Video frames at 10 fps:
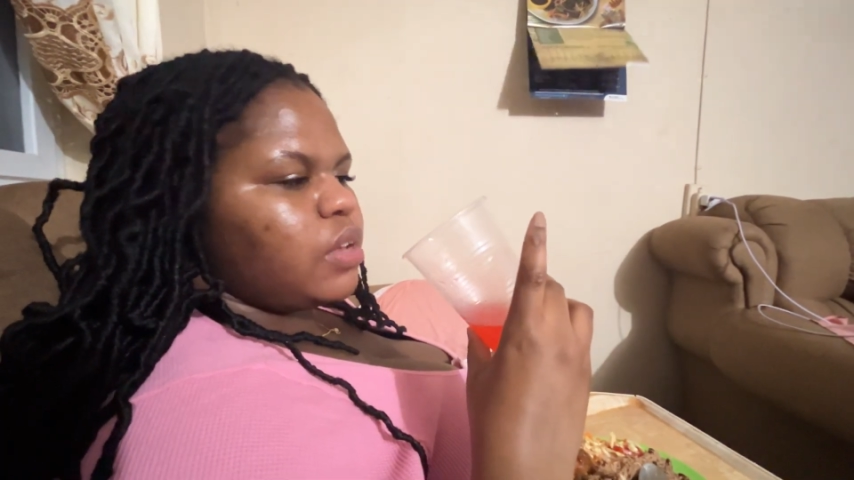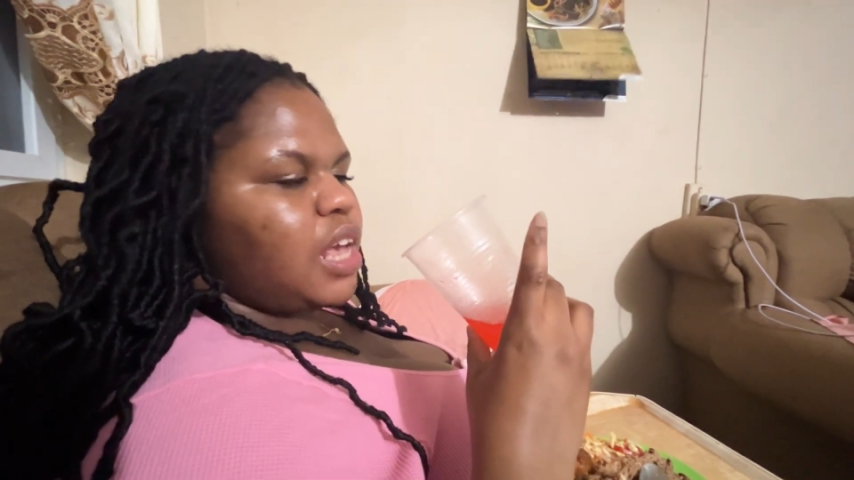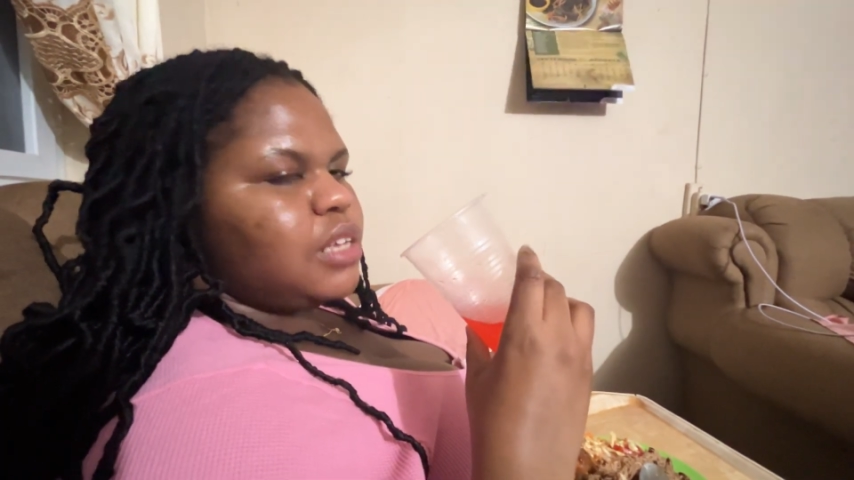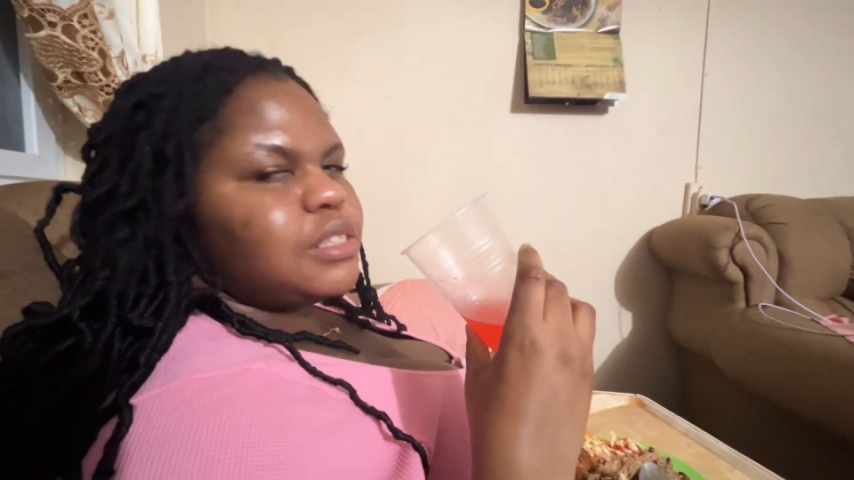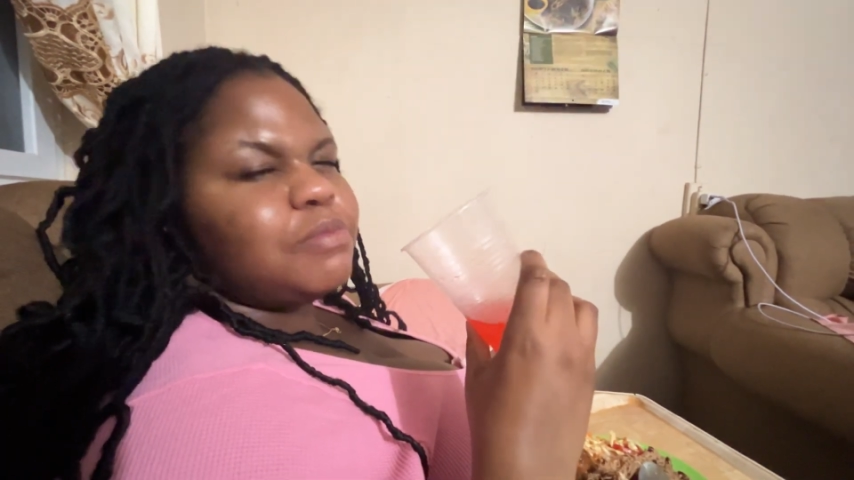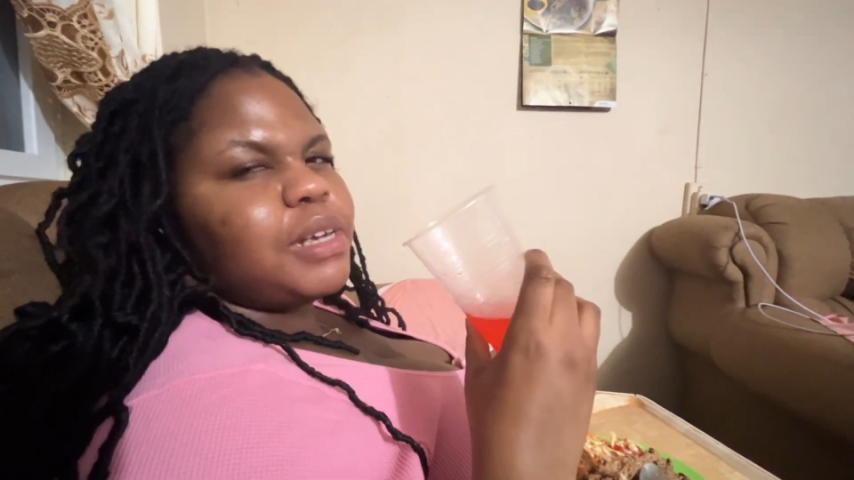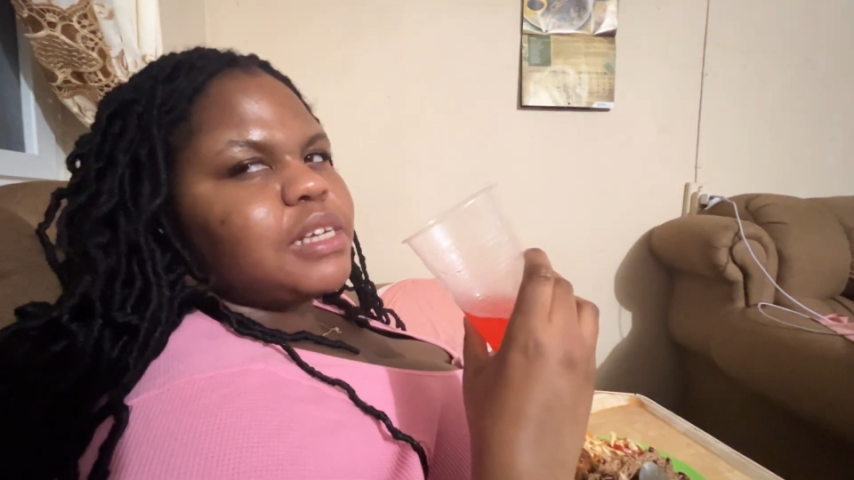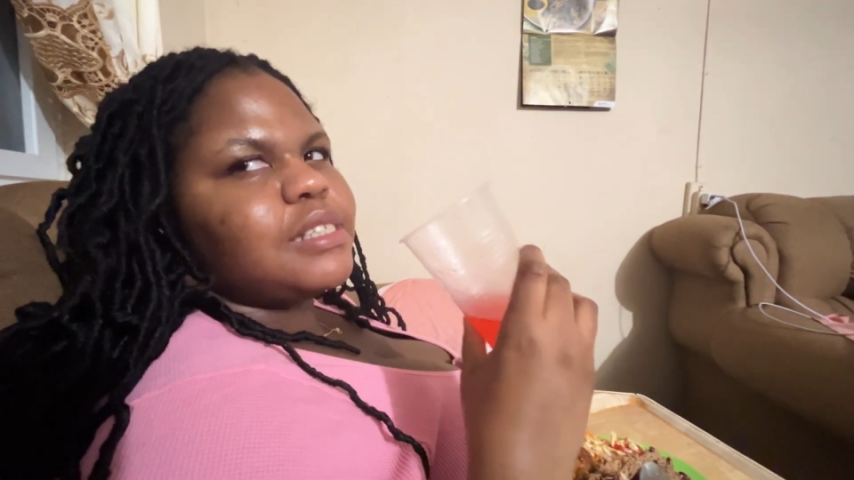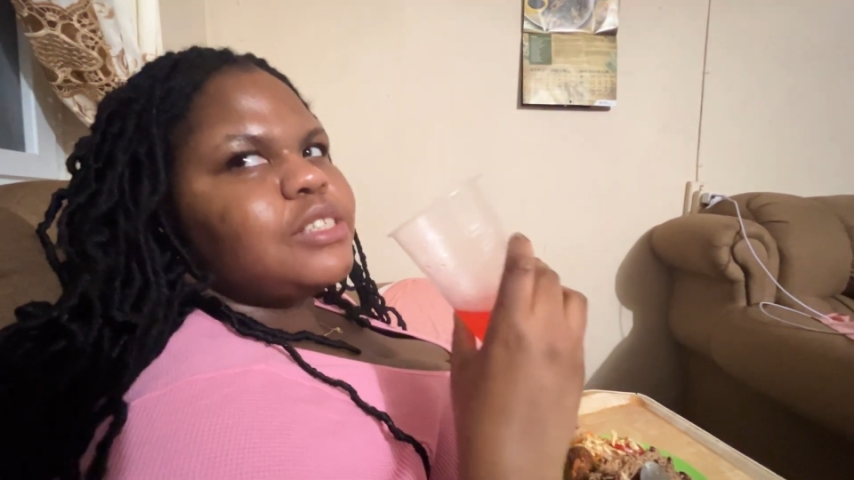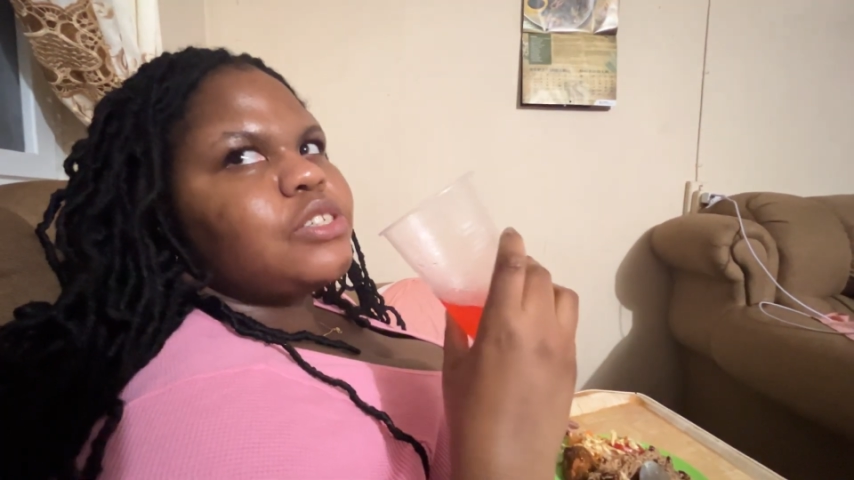I used to make
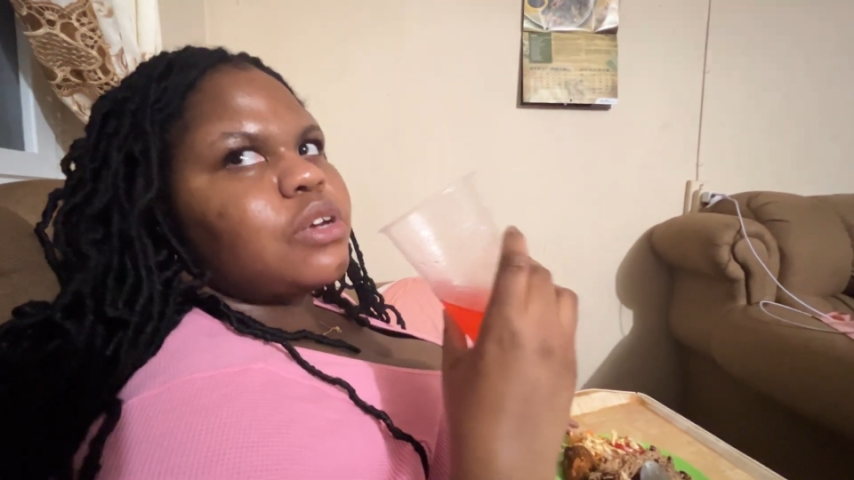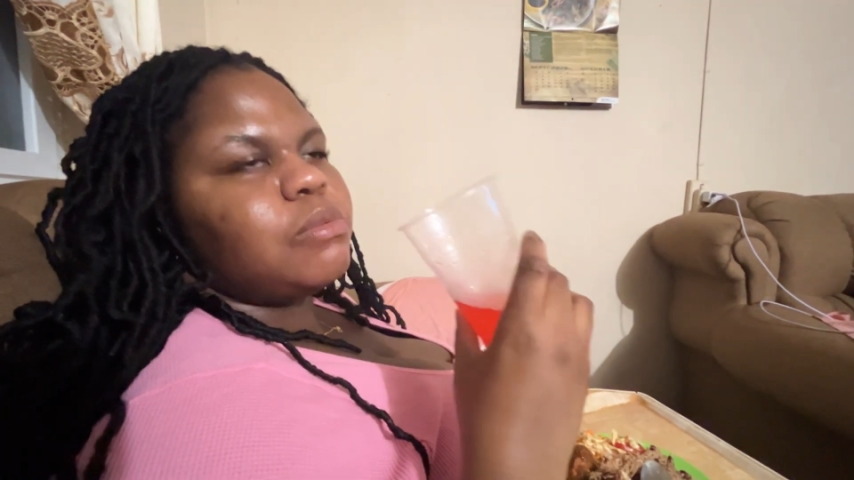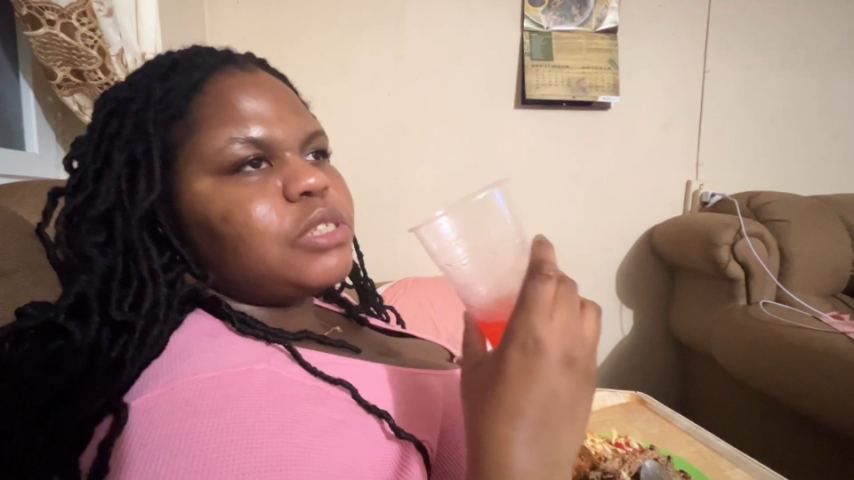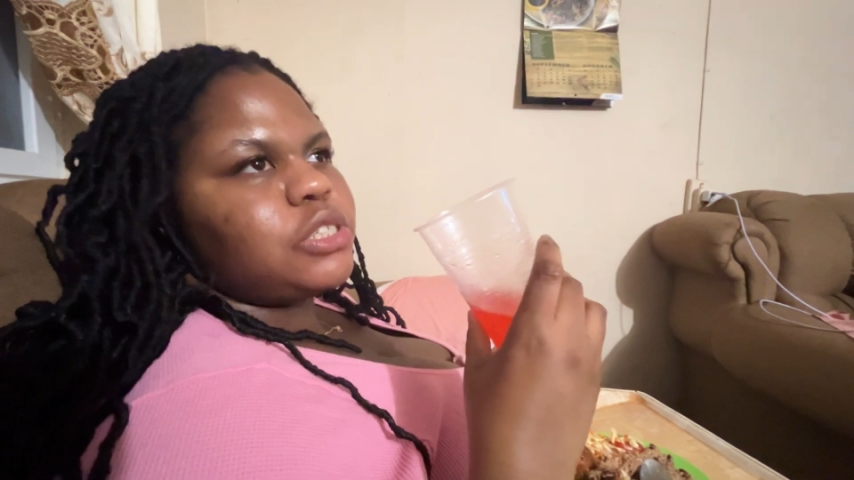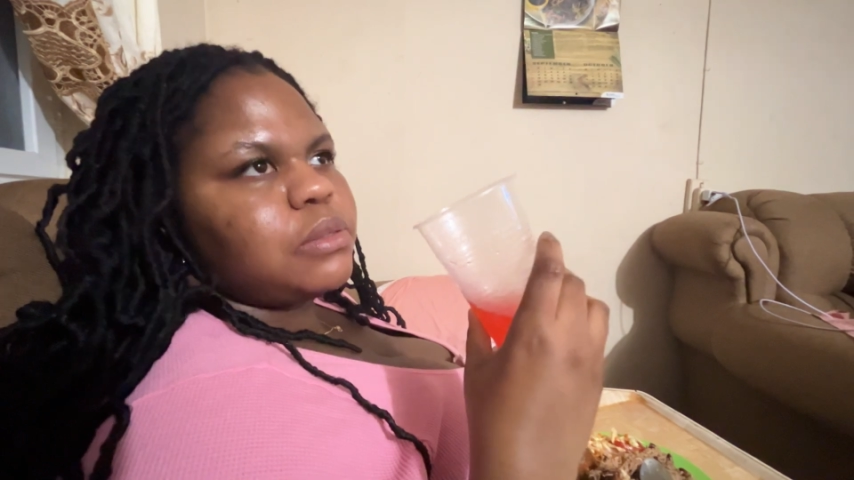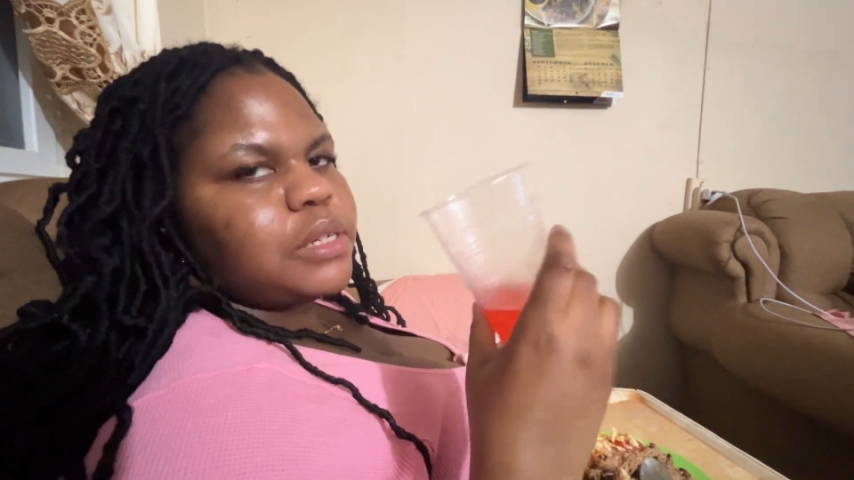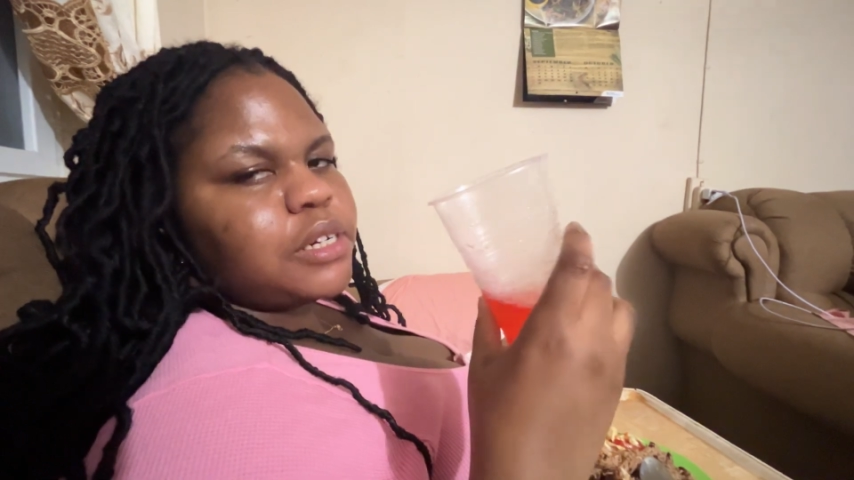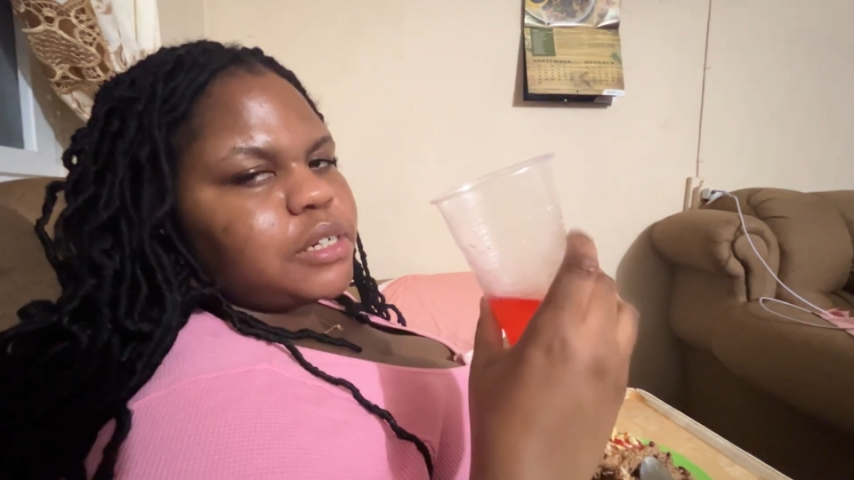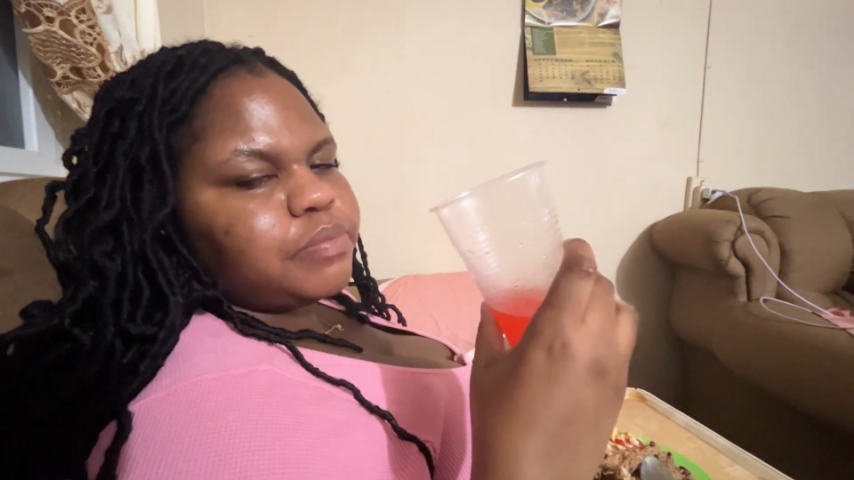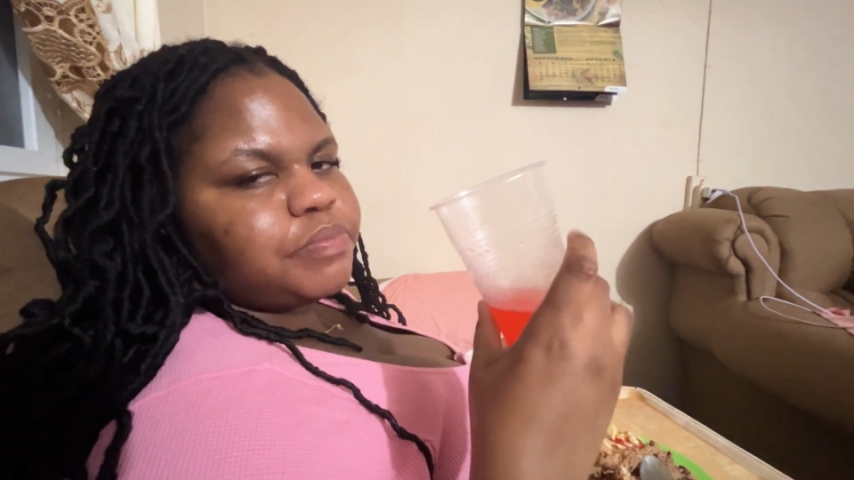it so much
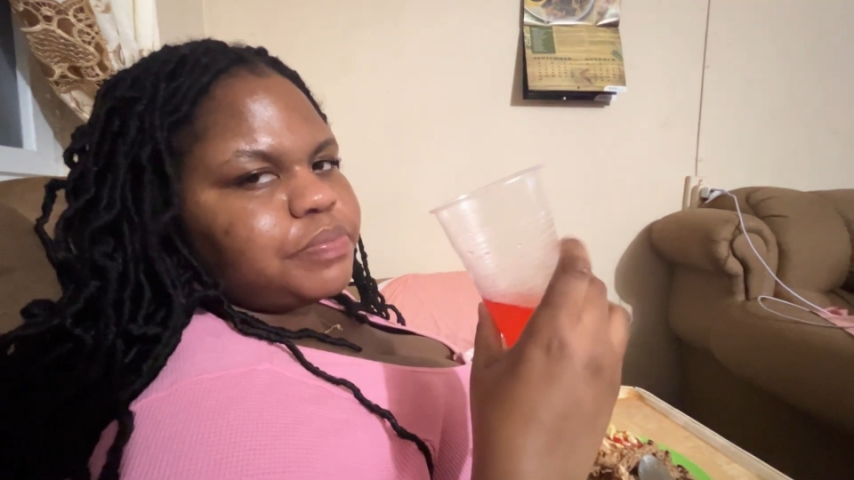sweeter.